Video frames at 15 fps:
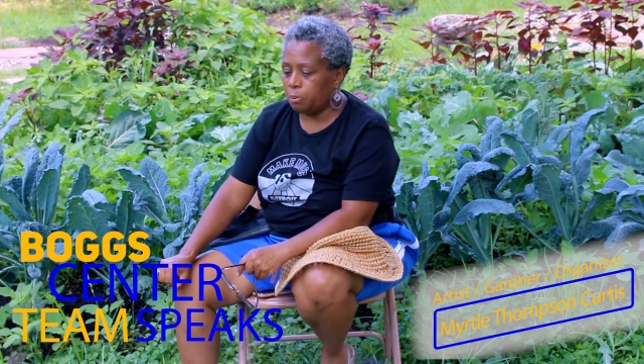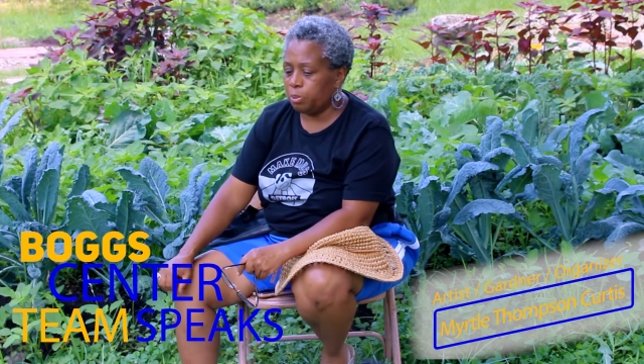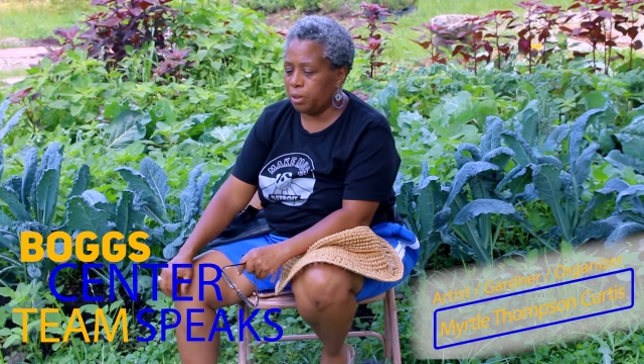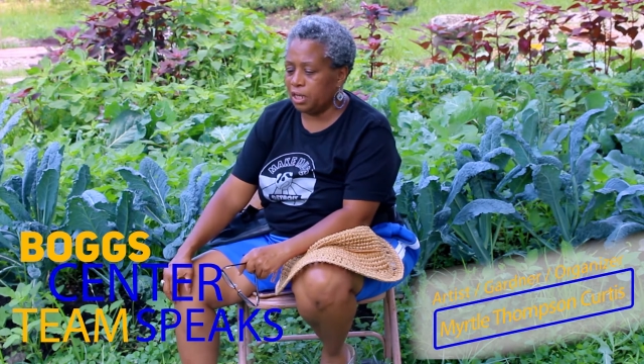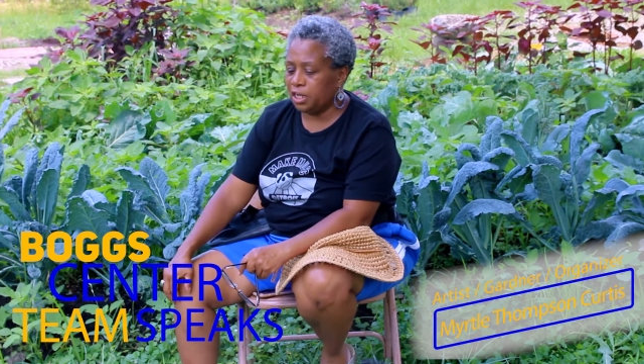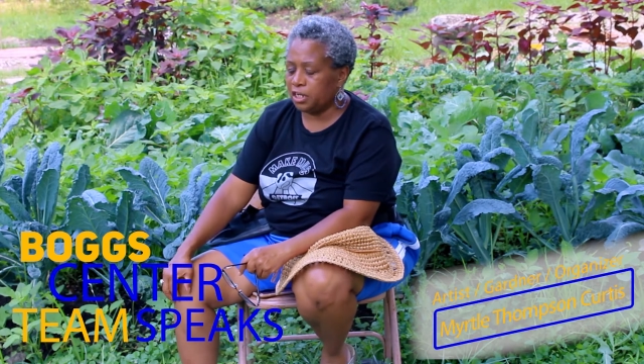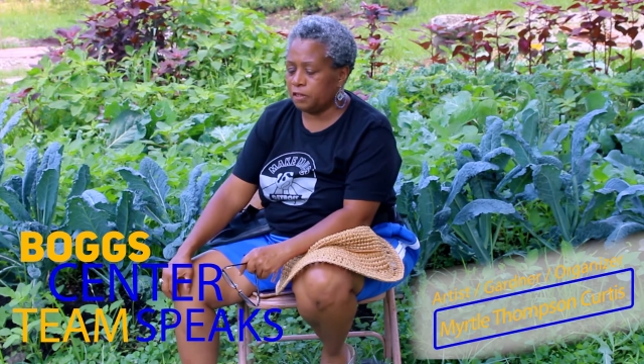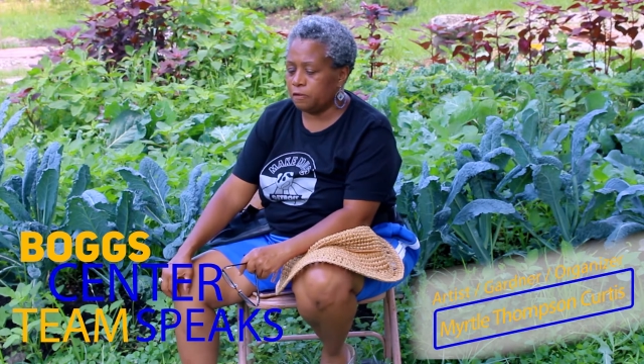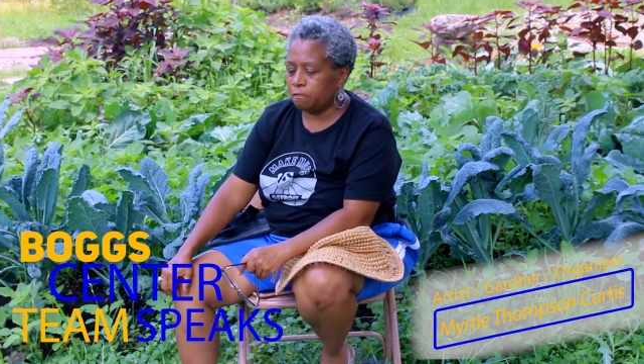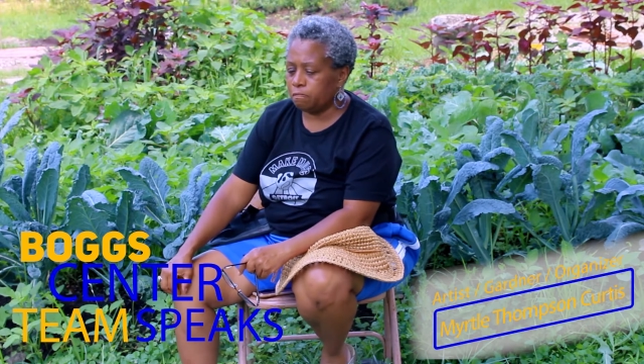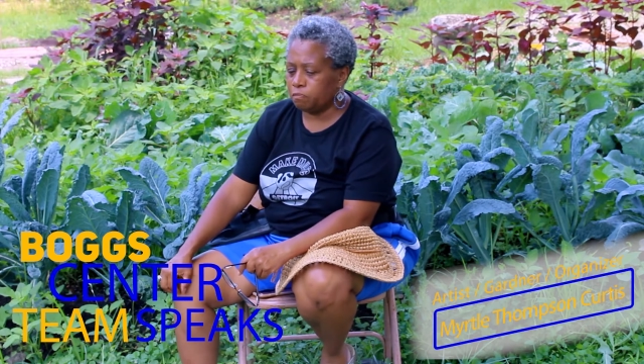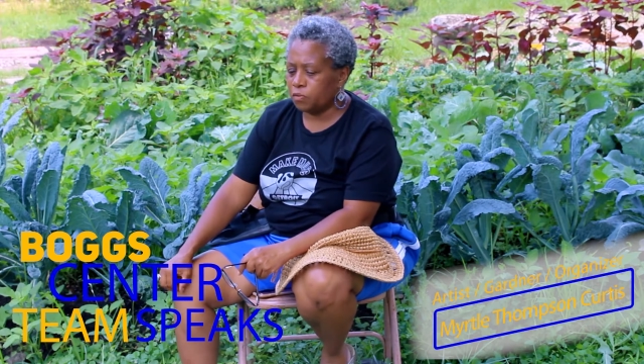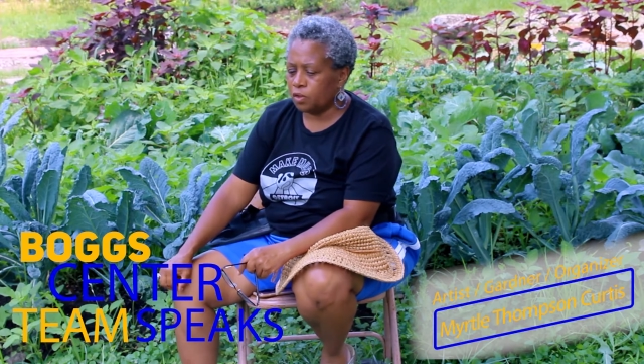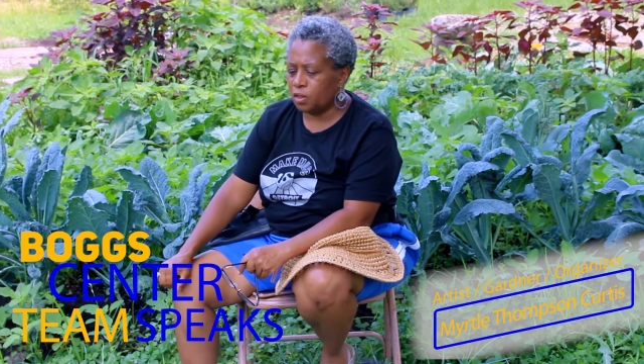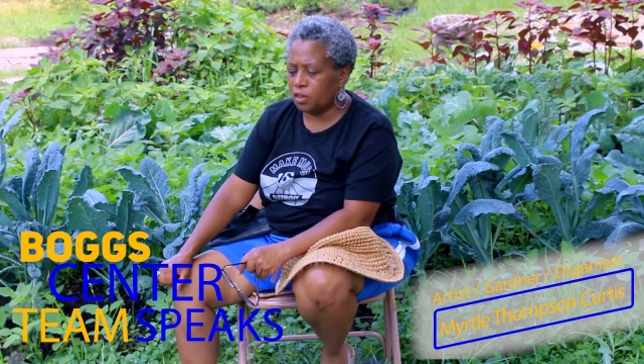But
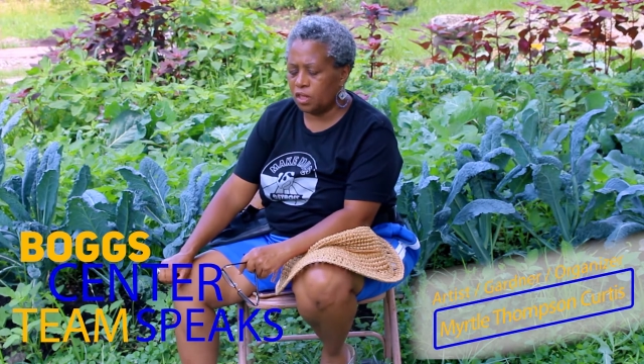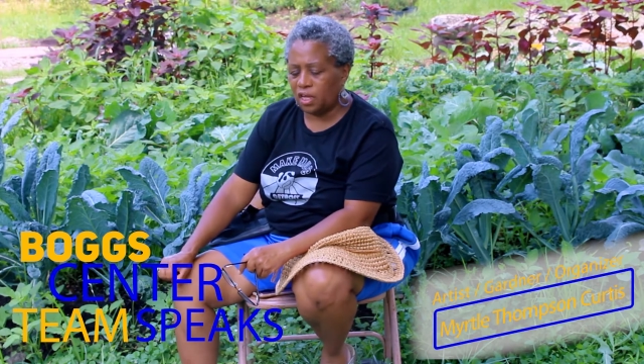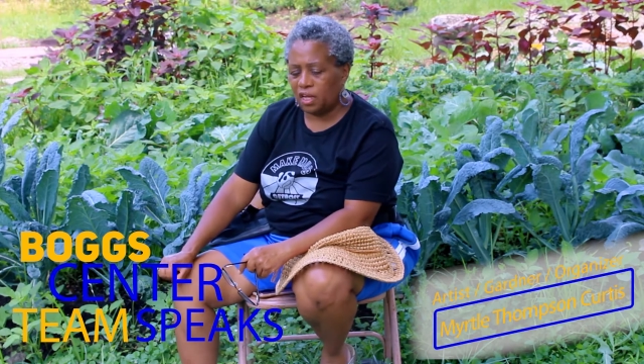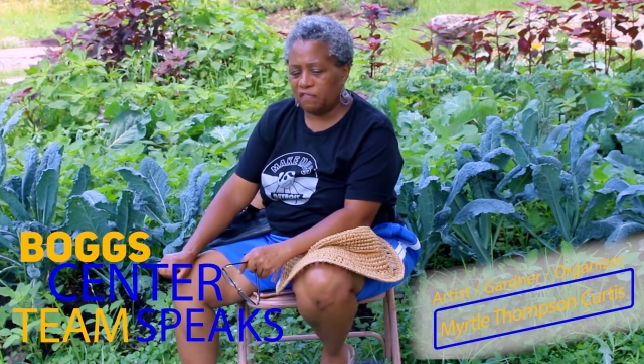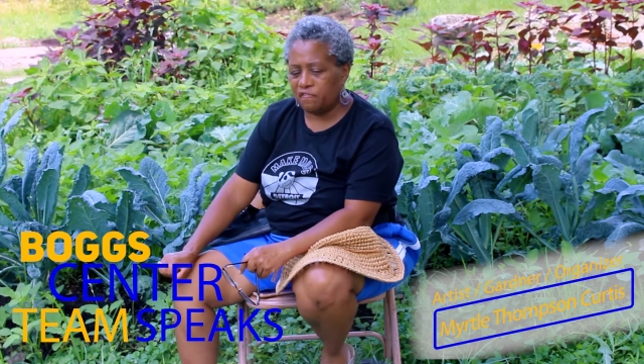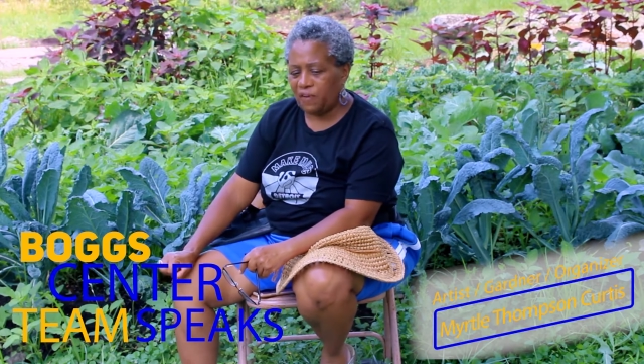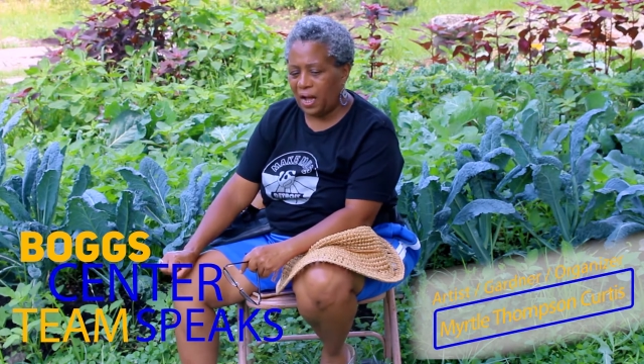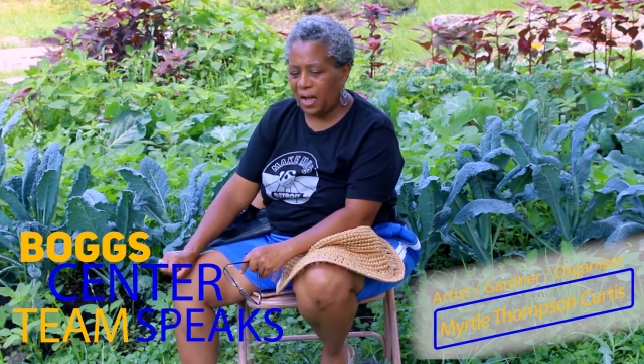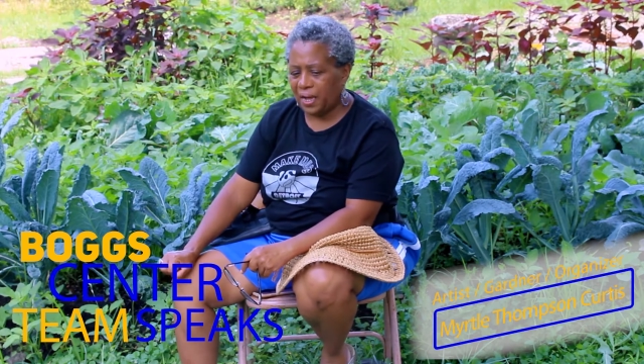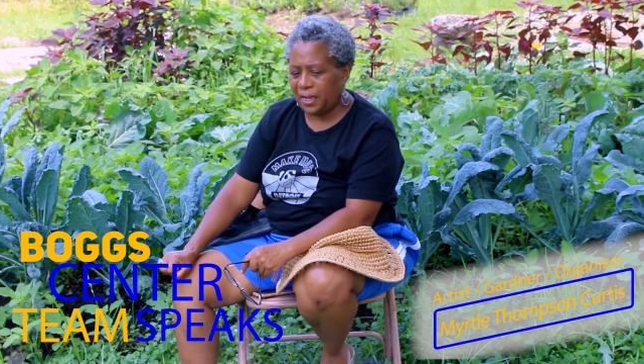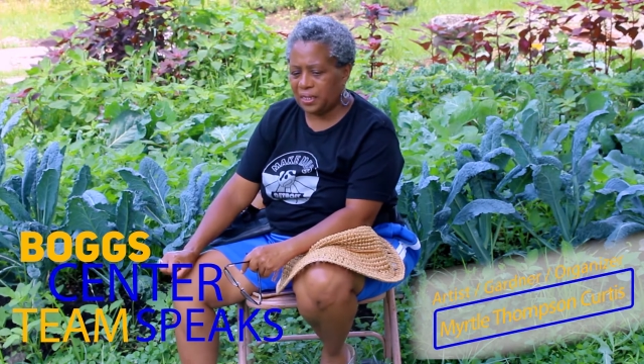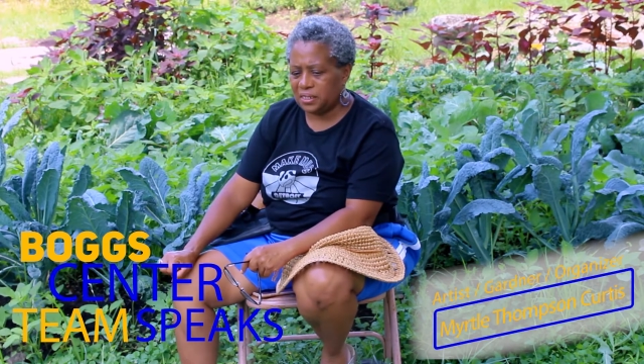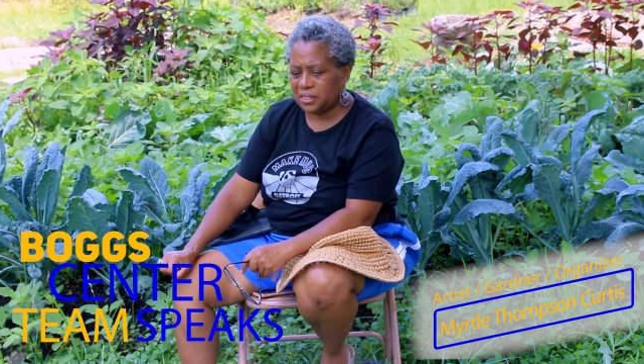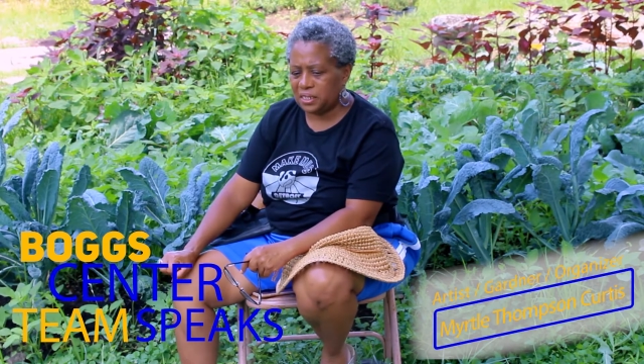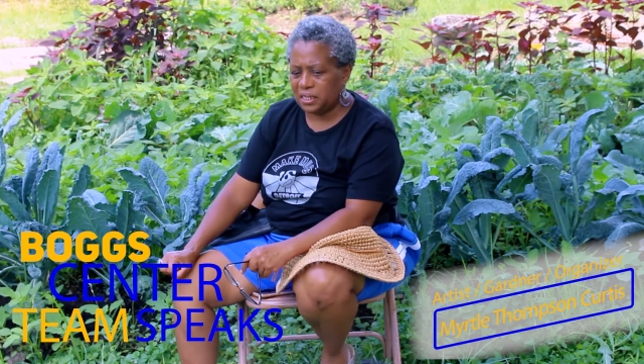the
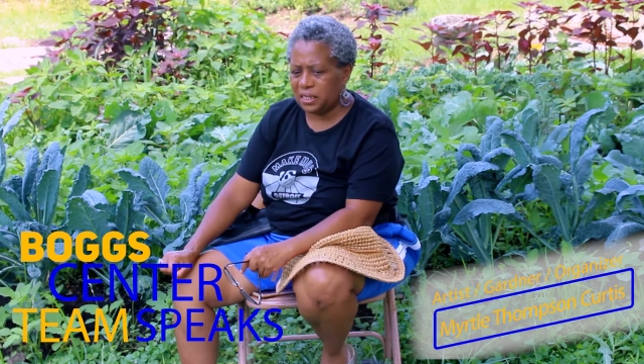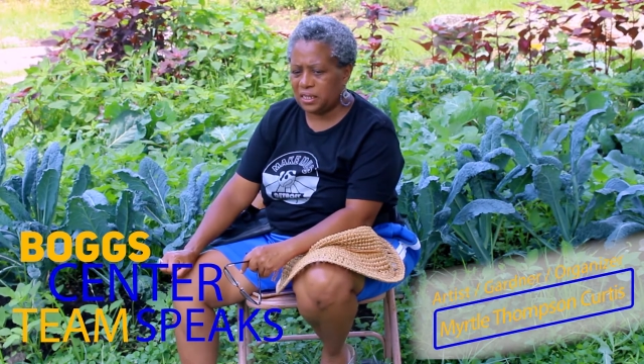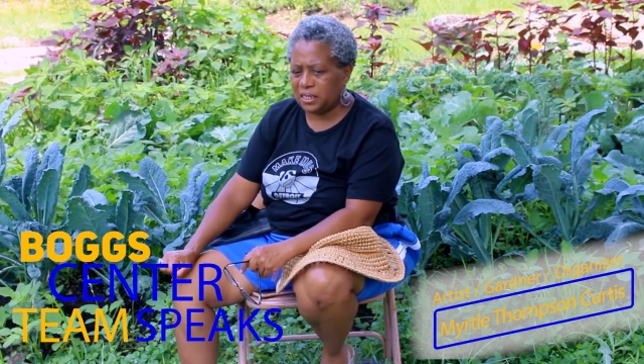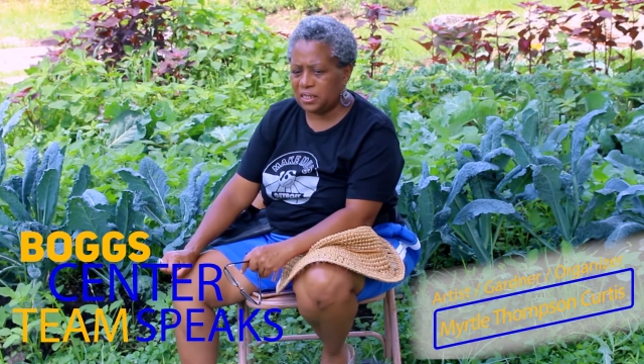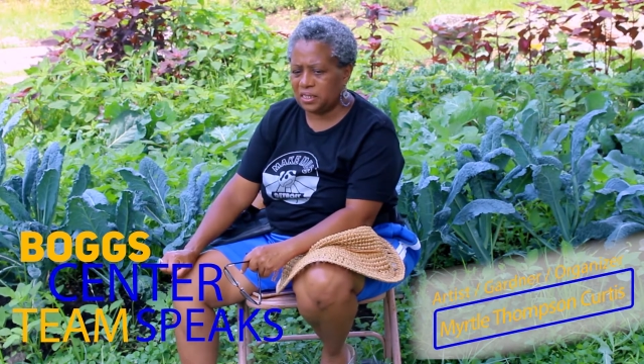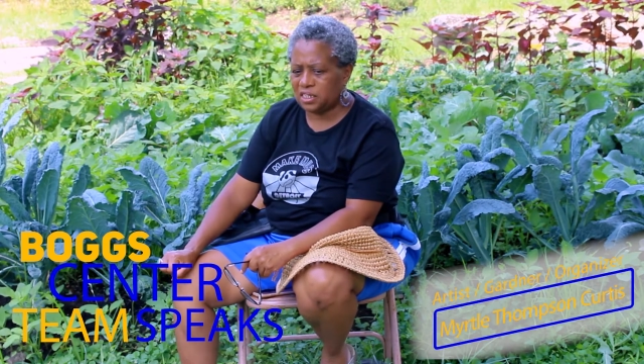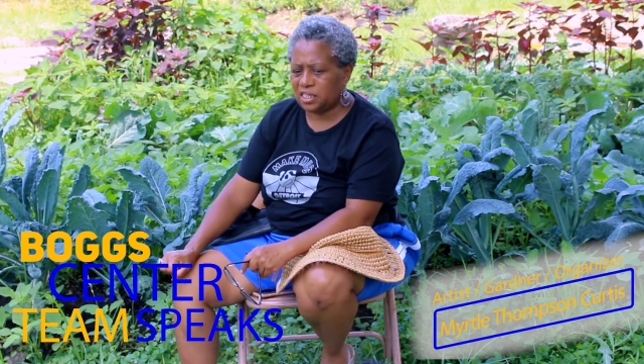advice is